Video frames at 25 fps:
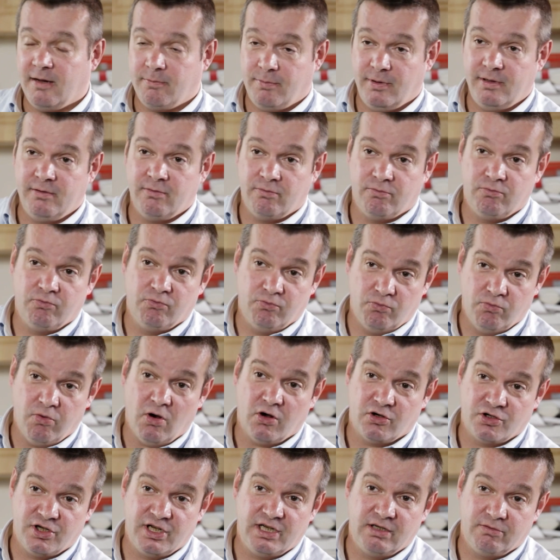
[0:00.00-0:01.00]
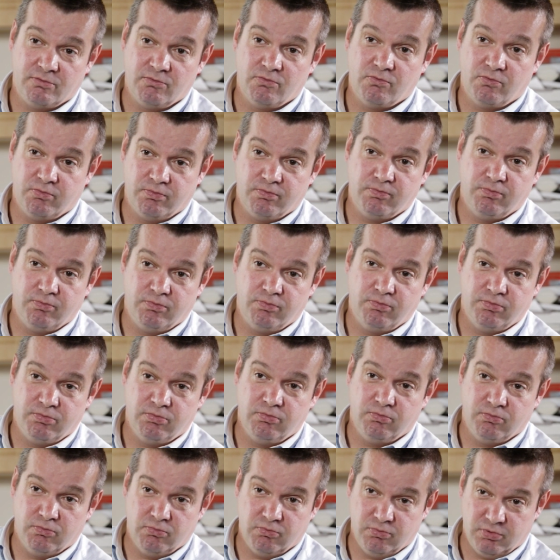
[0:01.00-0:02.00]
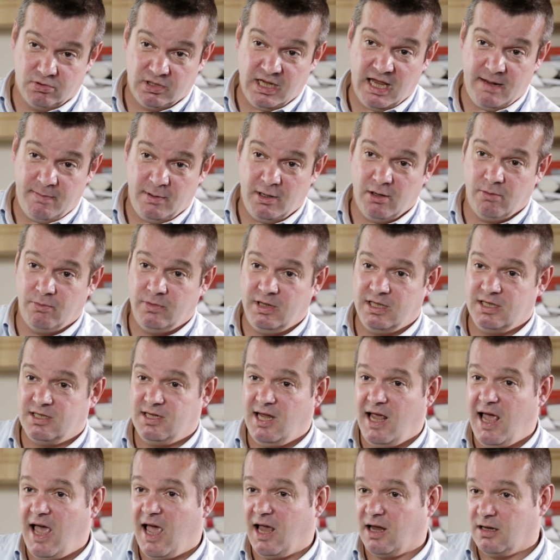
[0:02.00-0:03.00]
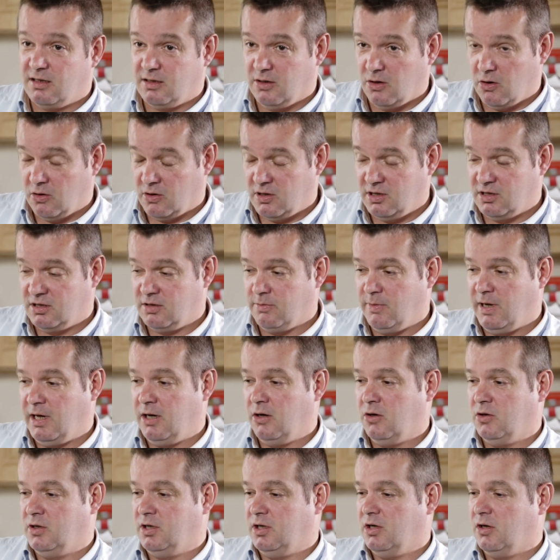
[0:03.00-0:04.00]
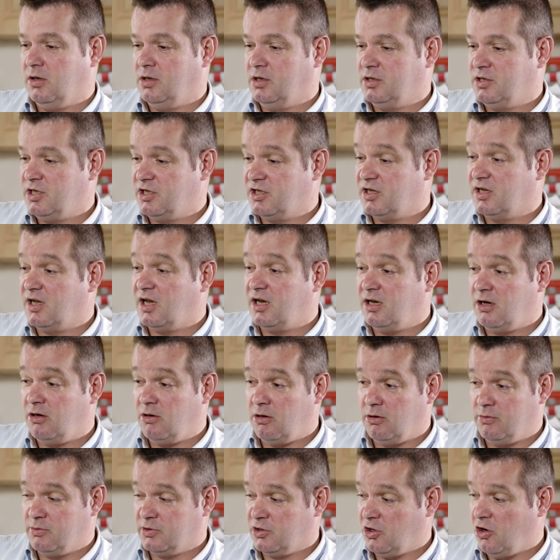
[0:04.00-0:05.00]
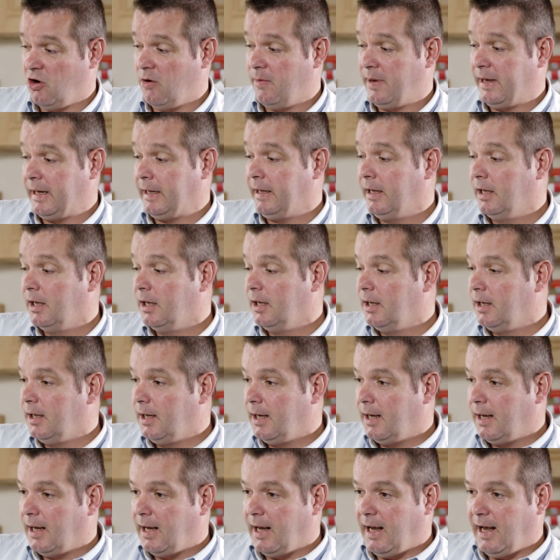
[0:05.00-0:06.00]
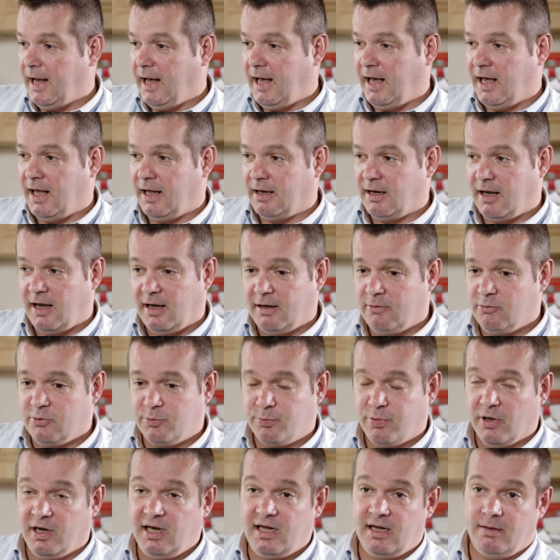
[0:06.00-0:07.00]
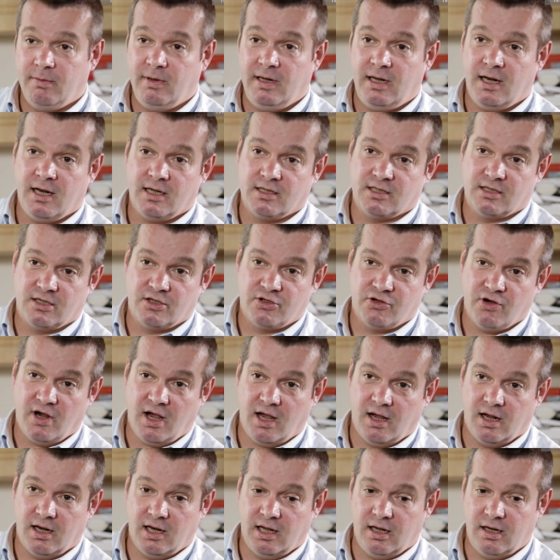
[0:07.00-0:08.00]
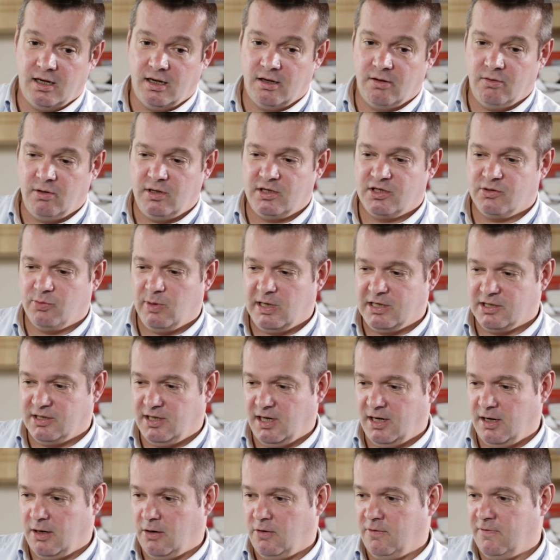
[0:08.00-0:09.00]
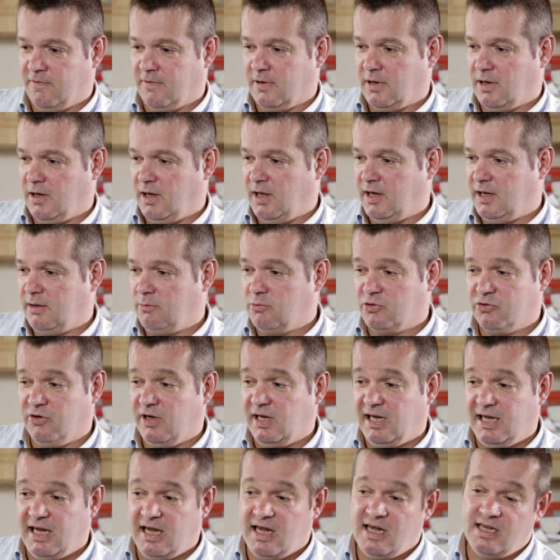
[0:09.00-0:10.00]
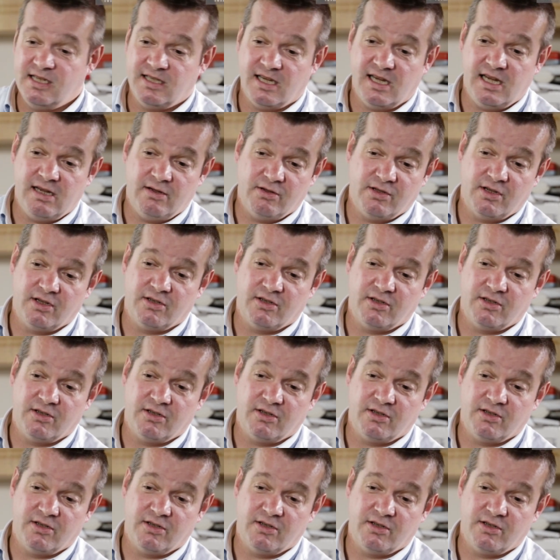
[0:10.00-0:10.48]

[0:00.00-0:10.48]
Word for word: I'd been watching, keeping up with the tech, talking to my audiologist. I knew it was coming and it was brilliant being asked to trial it and they switched it over and it was really easy.